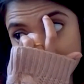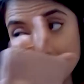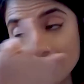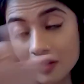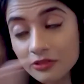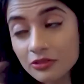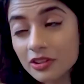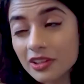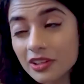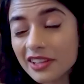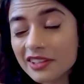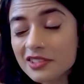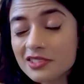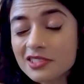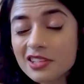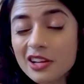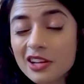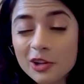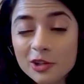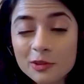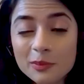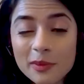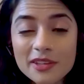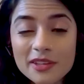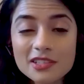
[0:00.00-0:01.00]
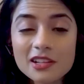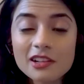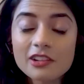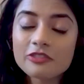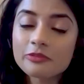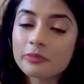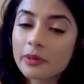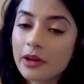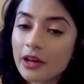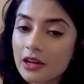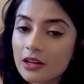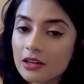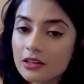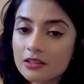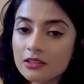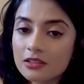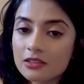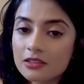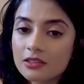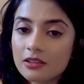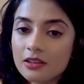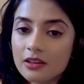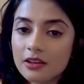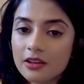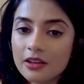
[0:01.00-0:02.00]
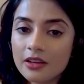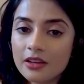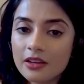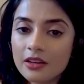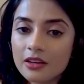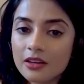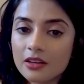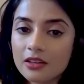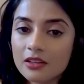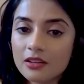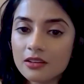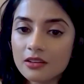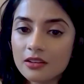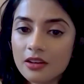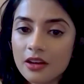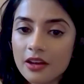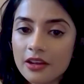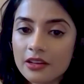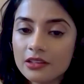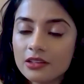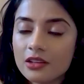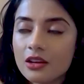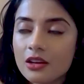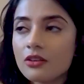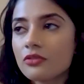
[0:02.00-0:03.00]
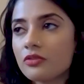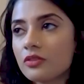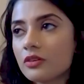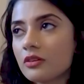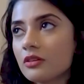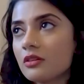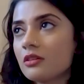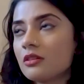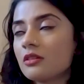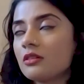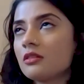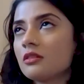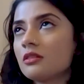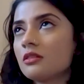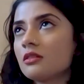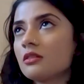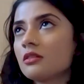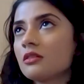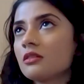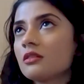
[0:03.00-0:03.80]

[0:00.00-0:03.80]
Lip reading: I really just held myself back and I never